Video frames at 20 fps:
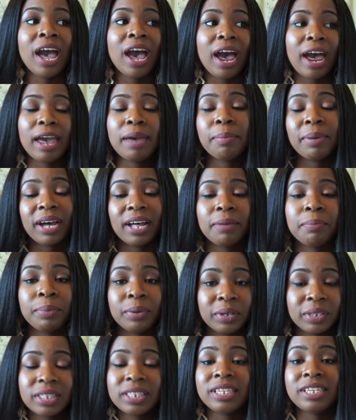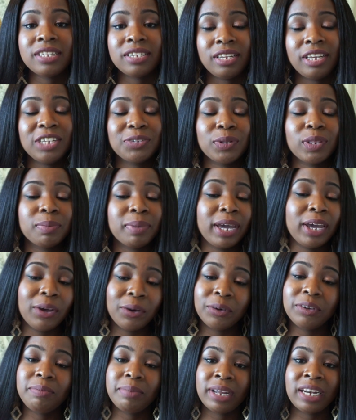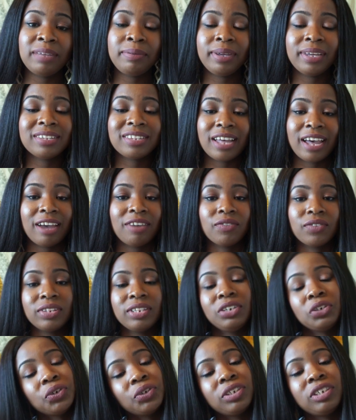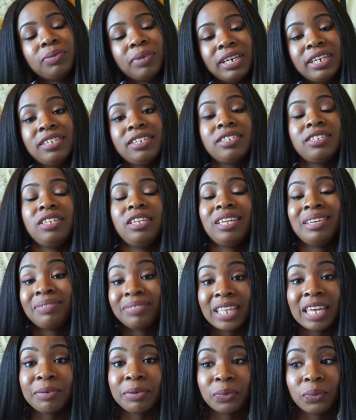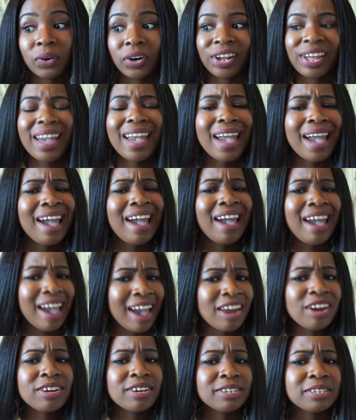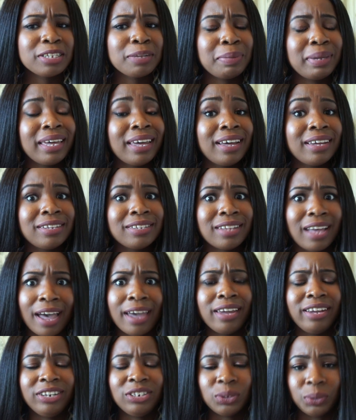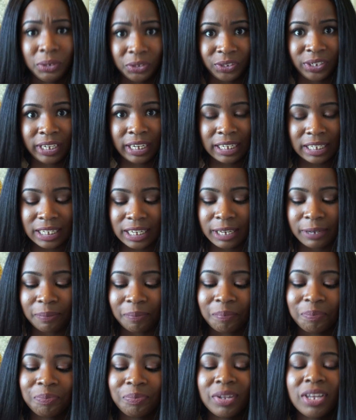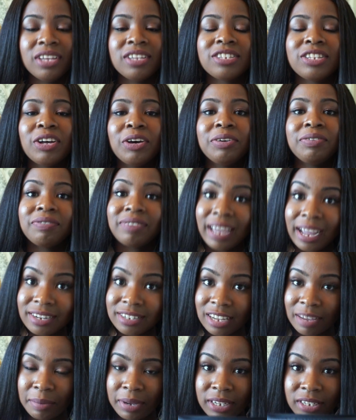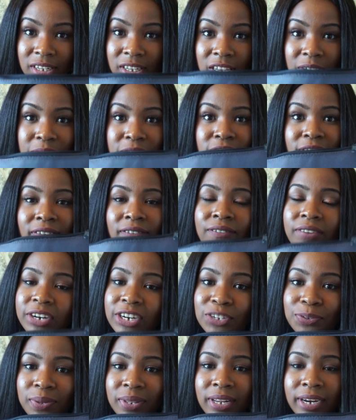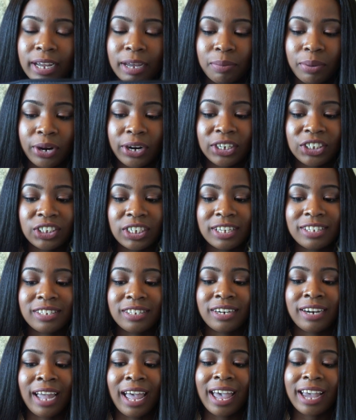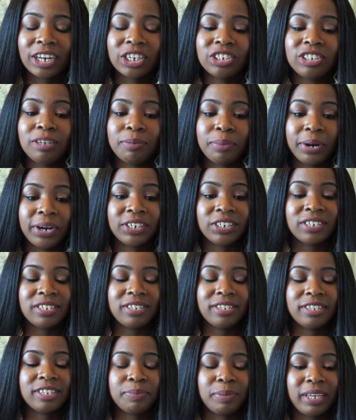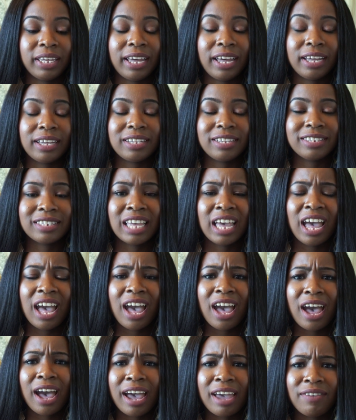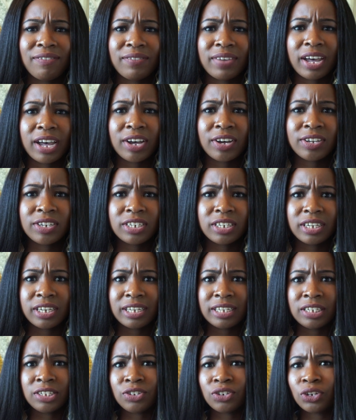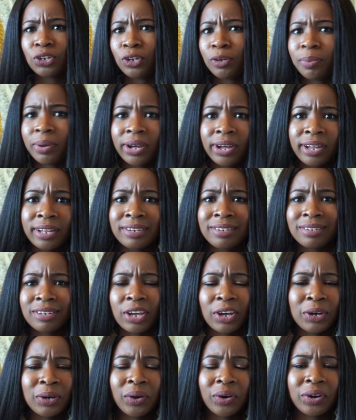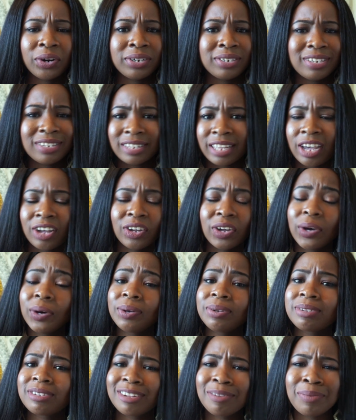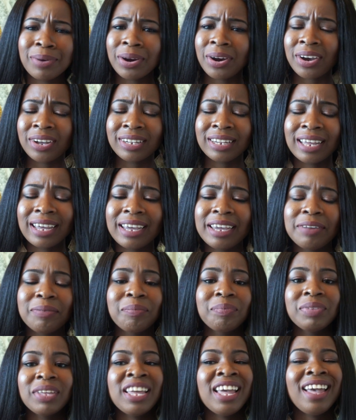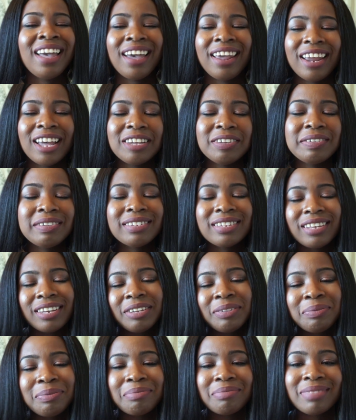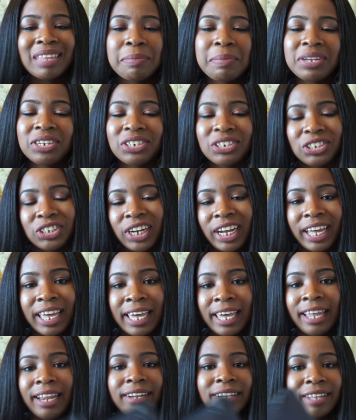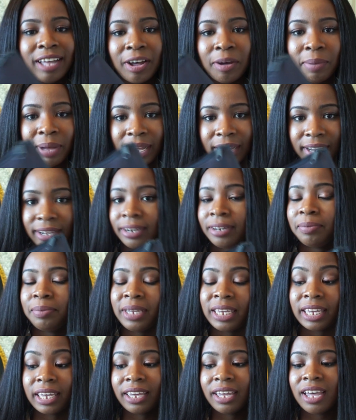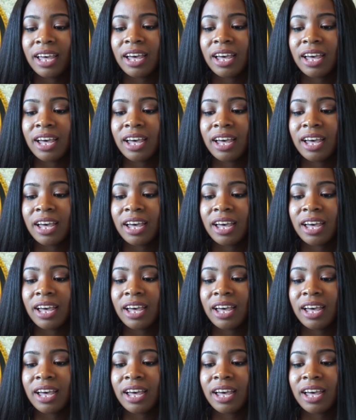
I bought both of these teas with my own money because I really truly wanted to see if they would work, and also because I enjoy drinking tea. So flat tummy tea was the first one that I purchased, and I actually purchased this because I found a coupon code or a discount code somewhere online, and I was like, let me just try it. How bad could it be?